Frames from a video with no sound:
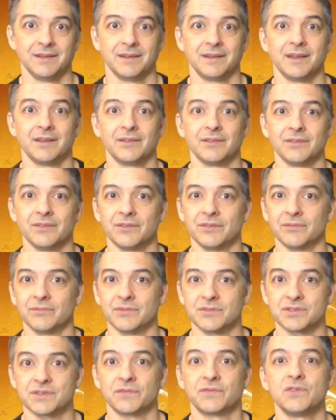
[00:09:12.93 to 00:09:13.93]
Now,
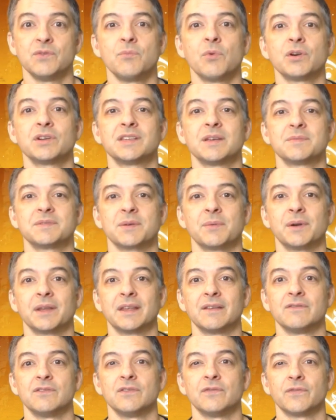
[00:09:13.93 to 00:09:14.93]
there's a few more tips I want to
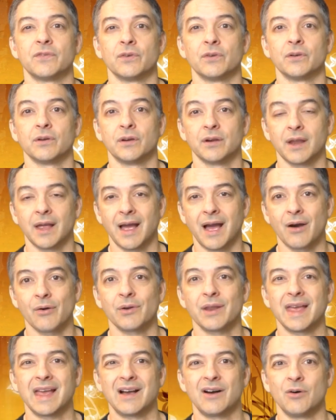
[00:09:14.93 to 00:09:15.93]
give you for how
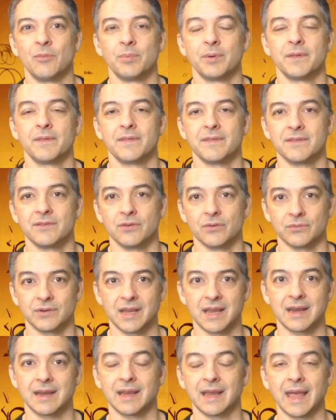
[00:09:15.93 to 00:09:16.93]
to help your
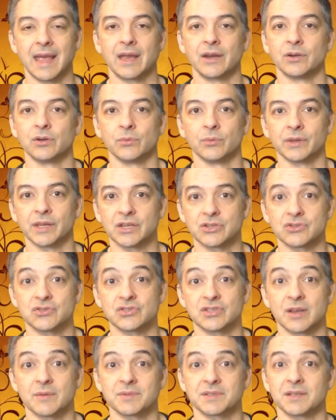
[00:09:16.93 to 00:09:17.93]
dating and your
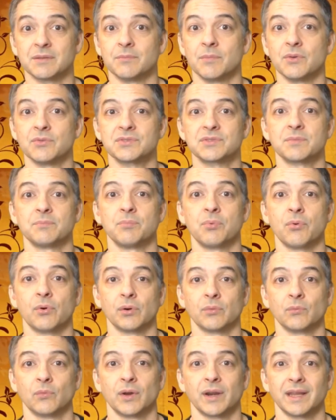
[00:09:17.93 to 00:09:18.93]
relationships. And the most
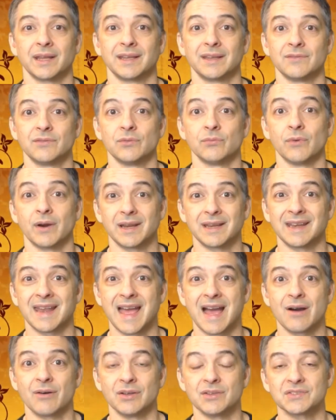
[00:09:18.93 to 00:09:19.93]
important one I can give you right
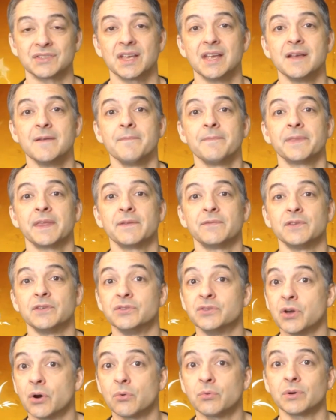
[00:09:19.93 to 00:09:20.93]
now is, if you
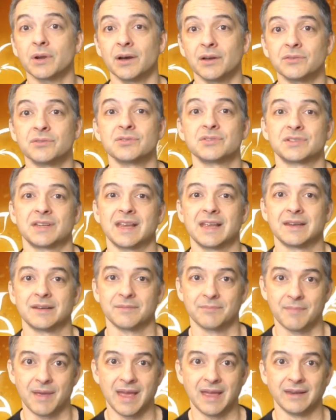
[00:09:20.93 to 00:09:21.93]
don't
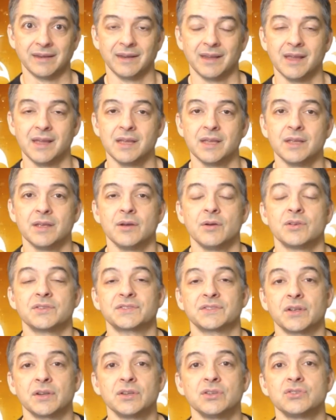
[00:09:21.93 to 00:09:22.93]
understand men,
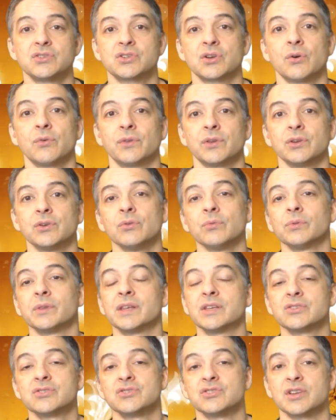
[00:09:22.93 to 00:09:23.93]
studies show that your
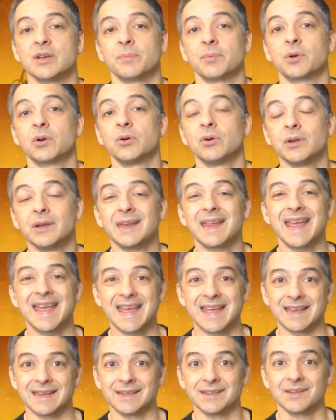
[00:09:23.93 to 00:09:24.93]
relationship could
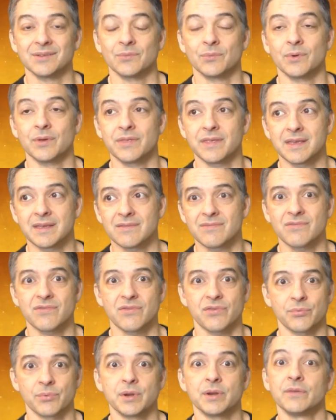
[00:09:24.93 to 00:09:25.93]
end within
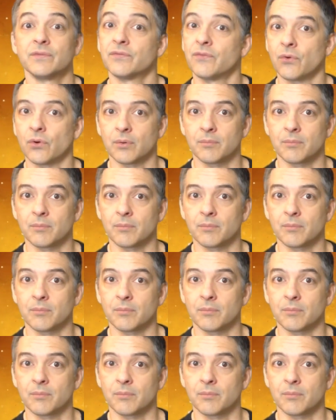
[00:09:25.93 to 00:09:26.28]
3 to 4